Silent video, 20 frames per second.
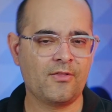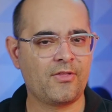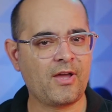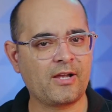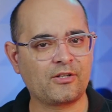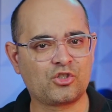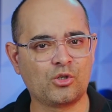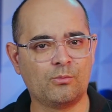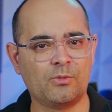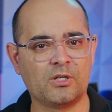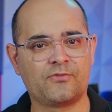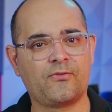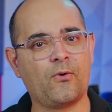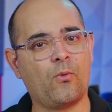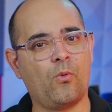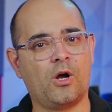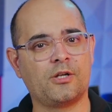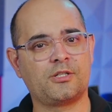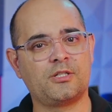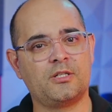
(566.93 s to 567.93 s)
Thanks so much
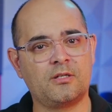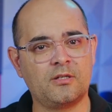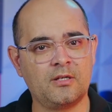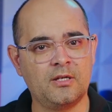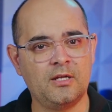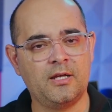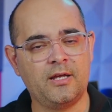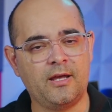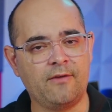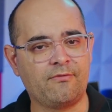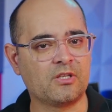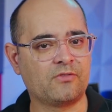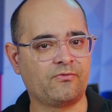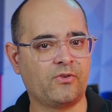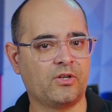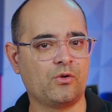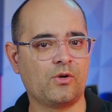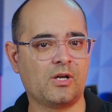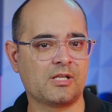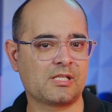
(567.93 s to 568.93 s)
for watching. If this
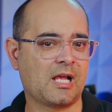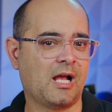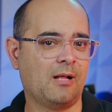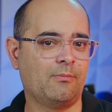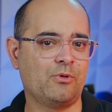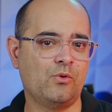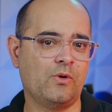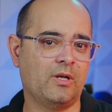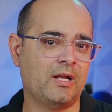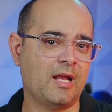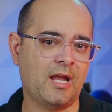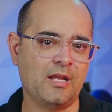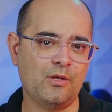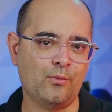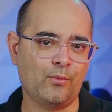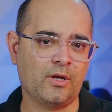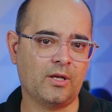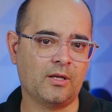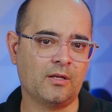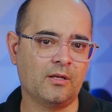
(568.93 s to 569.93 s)
video has helped you in
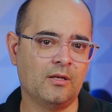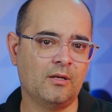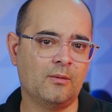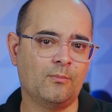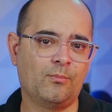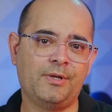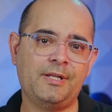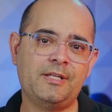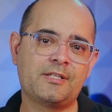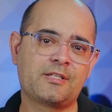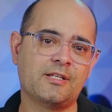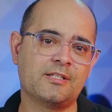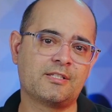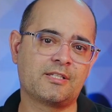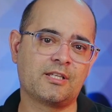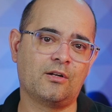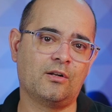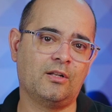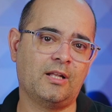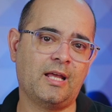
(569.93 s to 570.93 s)
any way, please
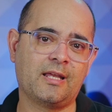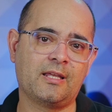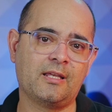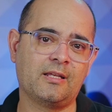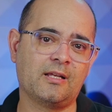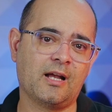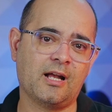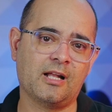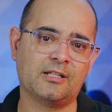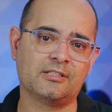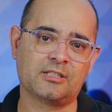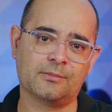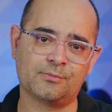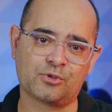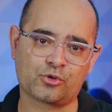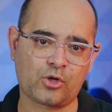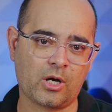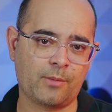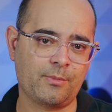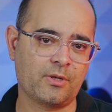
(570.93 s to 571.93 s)
consider liking and
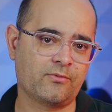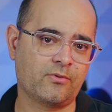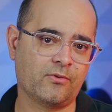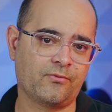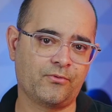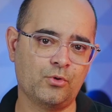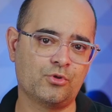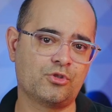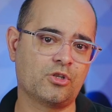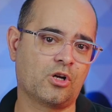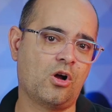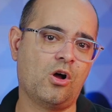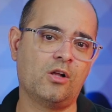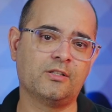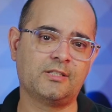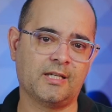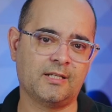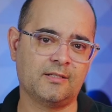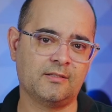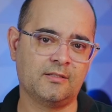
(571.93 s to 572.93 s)
subscribing for future
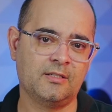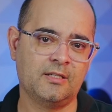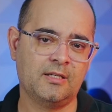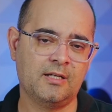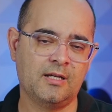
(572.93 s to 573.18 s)
content.